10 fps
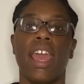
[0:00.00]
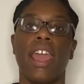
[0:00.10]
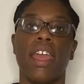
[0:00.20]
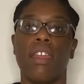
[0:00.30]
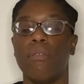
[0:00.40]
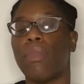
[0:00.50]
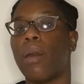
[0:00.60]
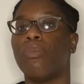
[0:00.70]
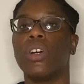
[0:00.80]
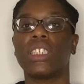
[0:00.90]
and
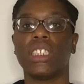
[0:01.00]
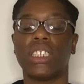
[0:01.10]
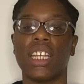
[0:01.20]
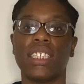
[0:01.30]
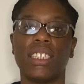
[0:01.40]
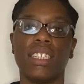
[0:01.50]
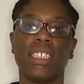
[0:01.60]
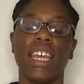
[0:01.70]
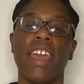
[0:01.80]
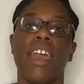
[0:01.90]
my book suggestions.
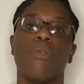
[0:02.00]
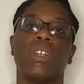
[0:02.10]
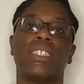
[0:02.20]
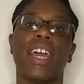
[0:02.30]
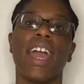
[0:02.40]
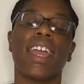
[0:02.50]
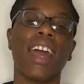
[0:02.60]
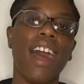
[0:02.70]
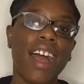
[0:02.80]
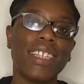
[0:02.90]
And with that,
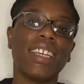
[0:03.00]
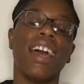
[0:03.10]
guys,